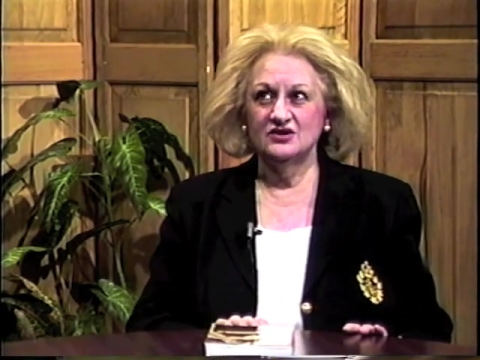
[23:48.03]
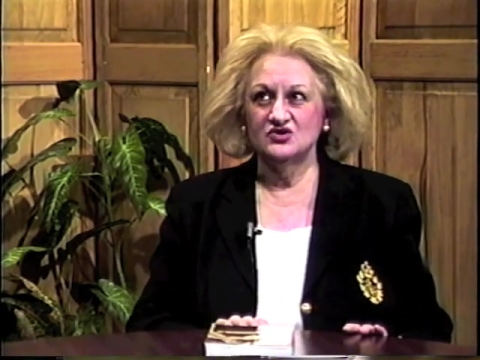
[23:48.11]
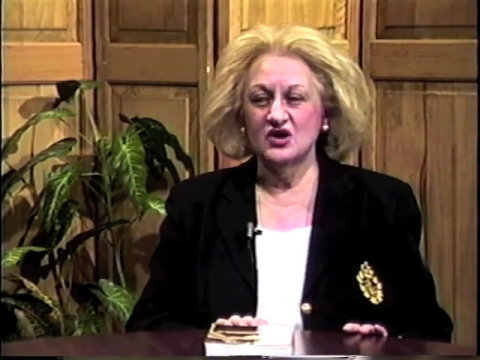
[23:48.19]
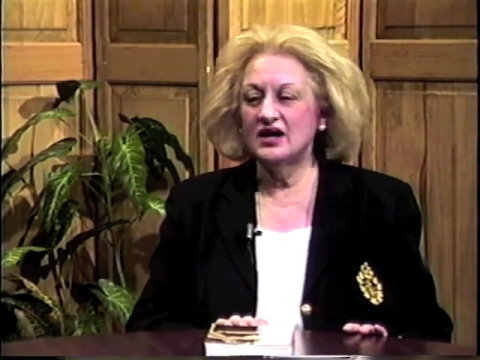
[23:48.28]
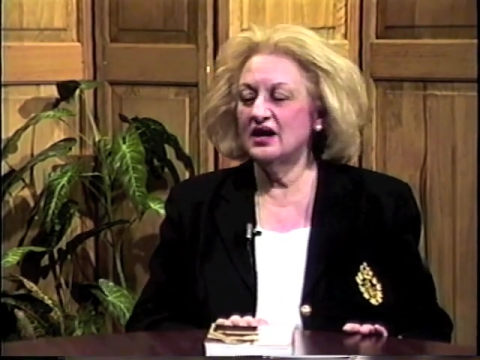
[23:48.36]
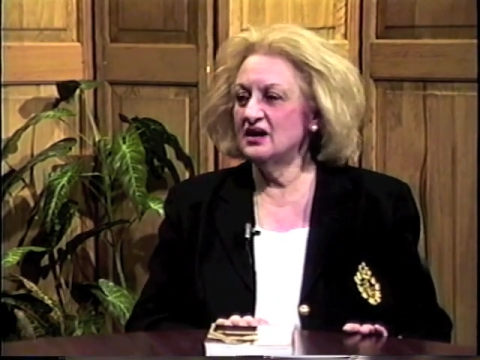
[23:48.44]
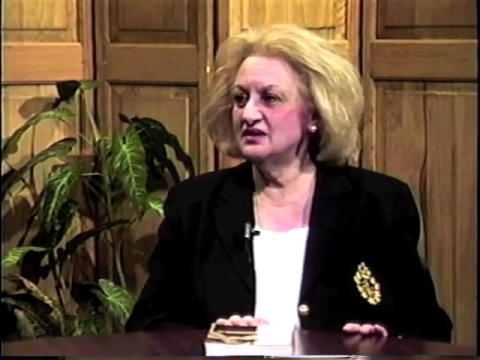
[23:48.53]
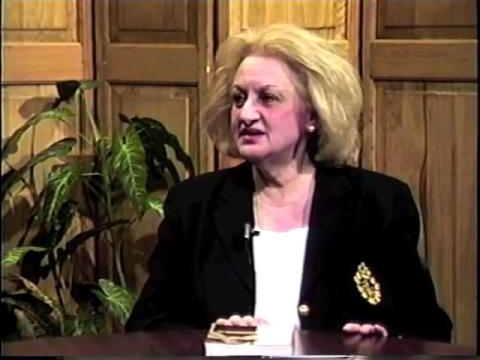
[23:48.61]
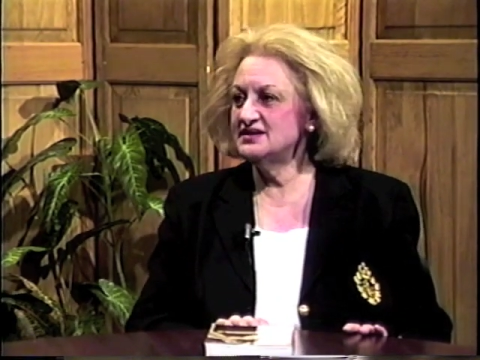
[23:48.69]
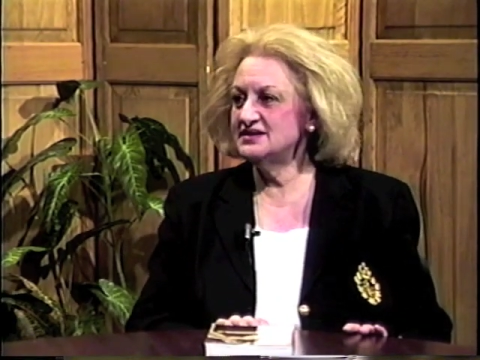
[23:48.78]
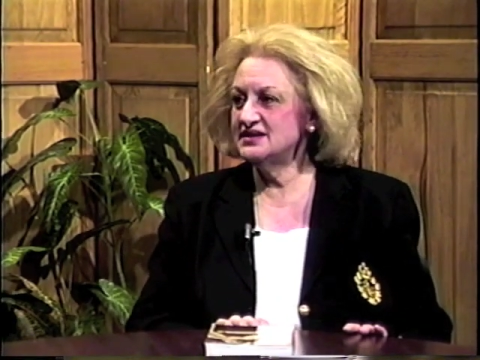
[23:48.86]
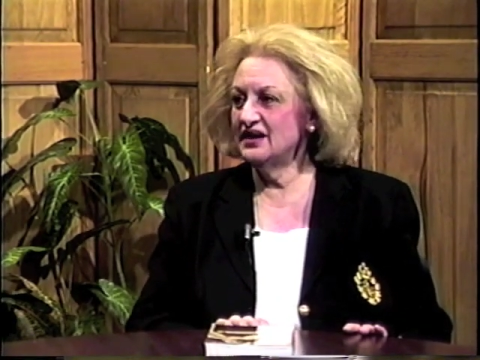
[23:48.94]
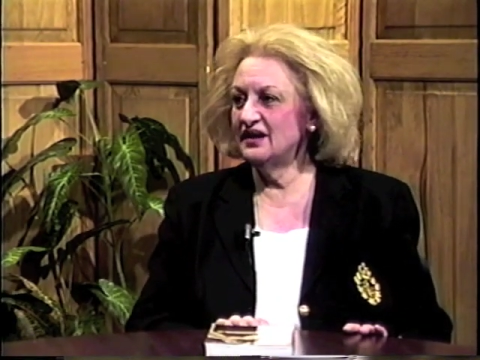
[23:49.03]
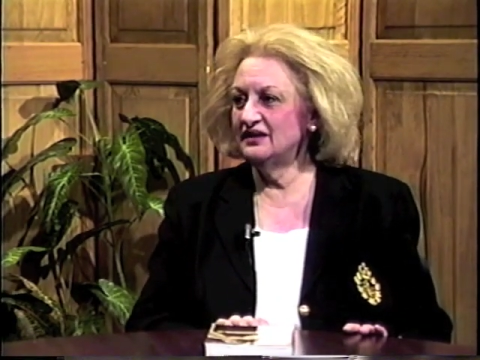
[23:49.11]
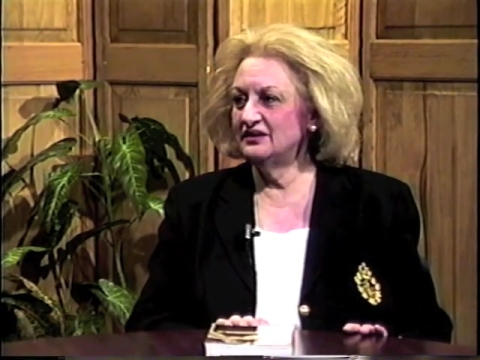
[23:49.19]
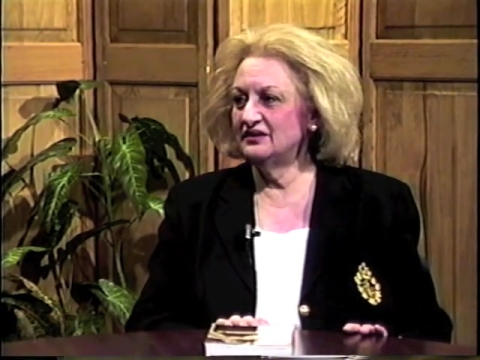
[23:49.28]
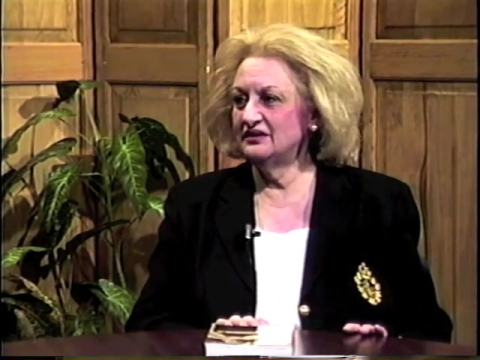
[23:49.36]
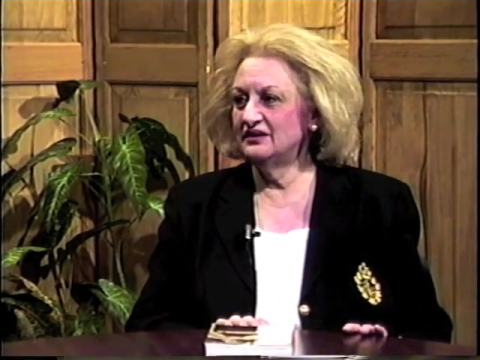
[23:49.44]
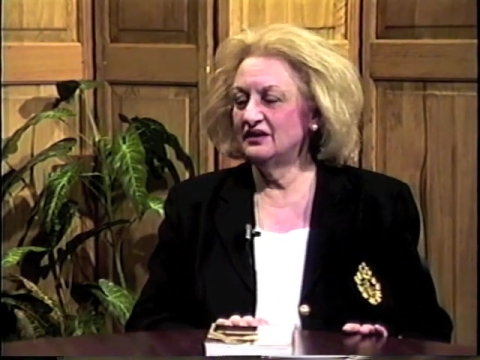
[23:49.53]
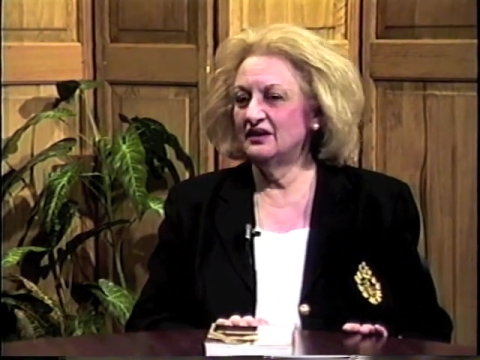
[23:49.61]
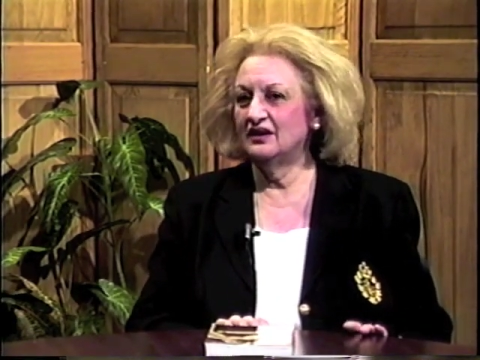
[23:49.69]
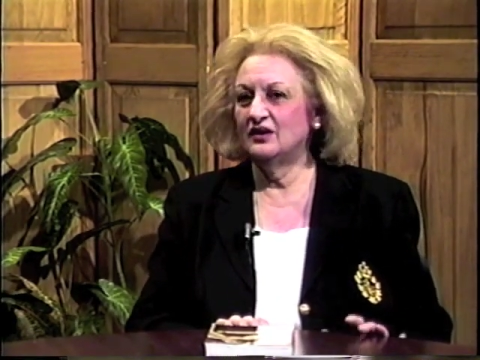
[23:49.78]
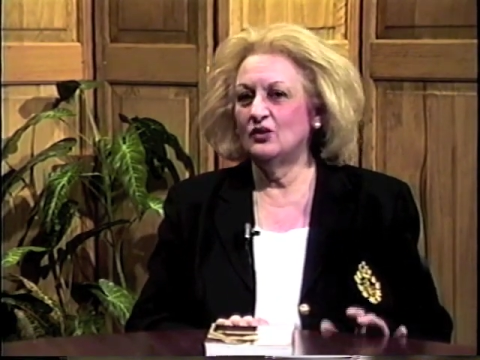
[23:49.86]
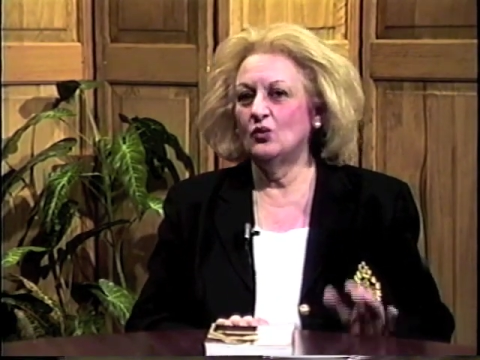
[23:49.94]
try to understand
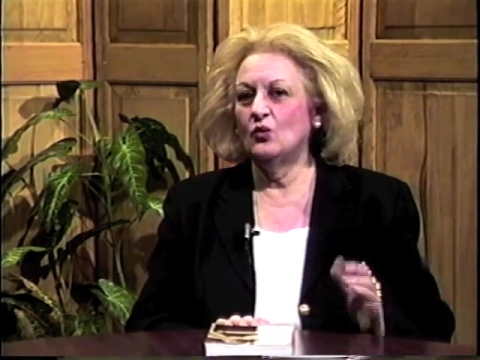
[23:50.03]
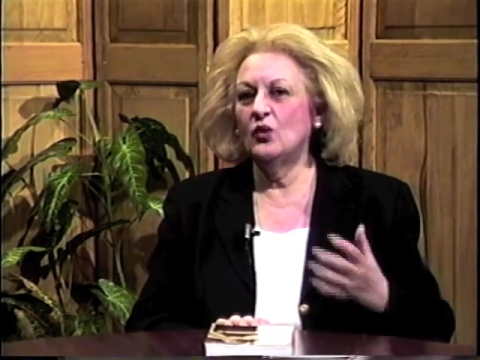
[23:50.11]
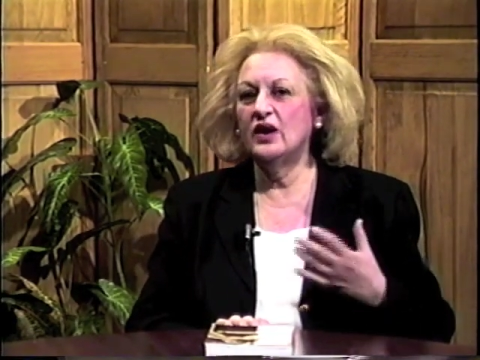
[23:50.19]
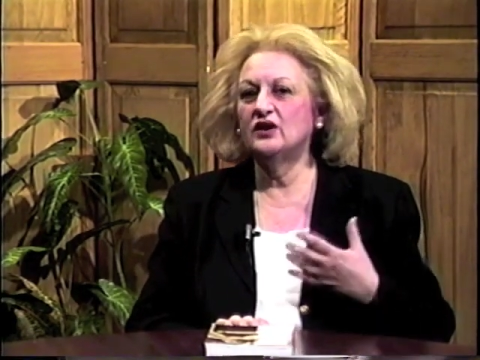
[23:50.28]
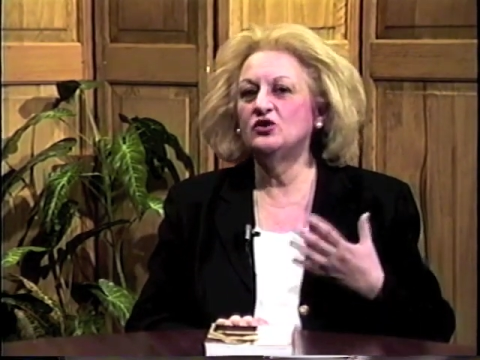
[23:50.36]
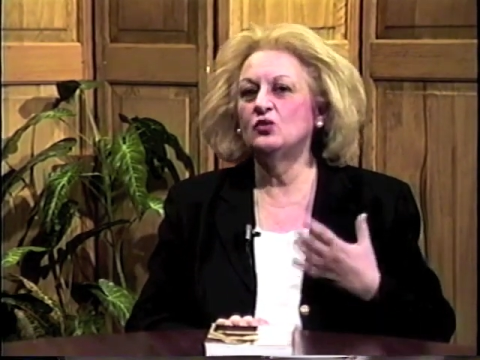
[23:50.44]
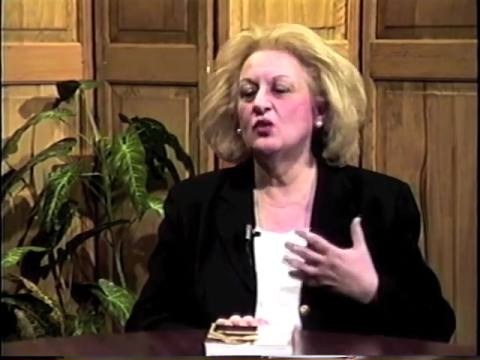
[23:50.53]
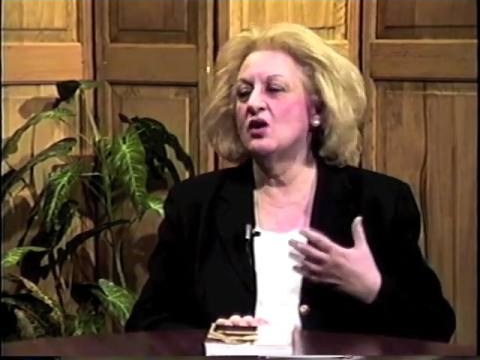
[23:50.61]
where you